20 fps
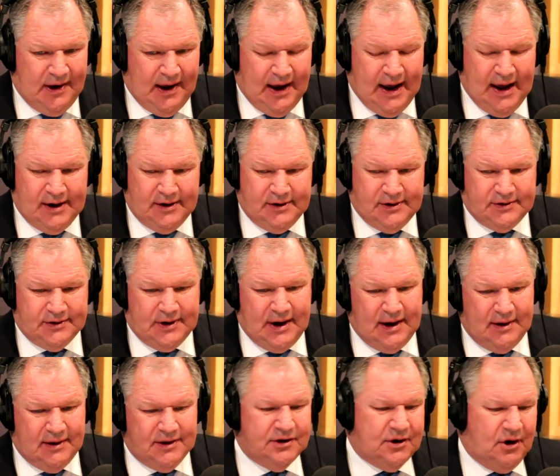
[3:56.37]
And
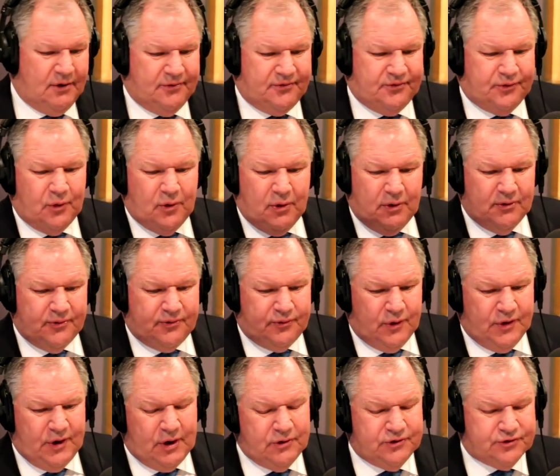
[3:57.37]
you know, for
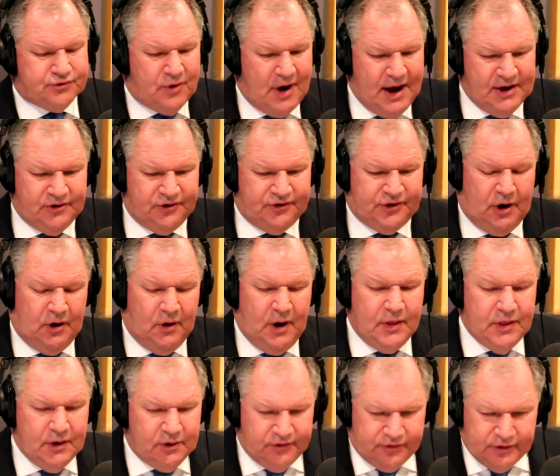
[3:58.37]
those traders, though,
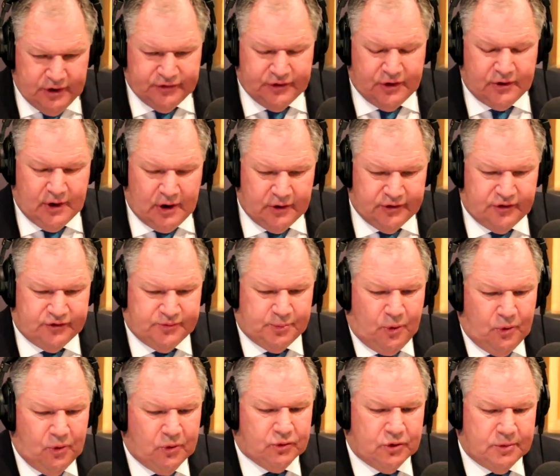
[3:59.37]
and there's a
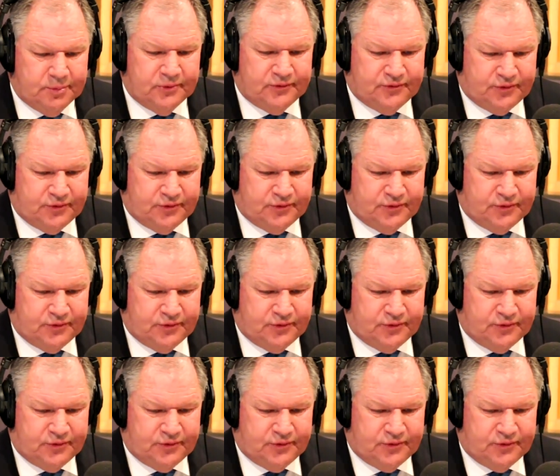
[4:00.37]
small group of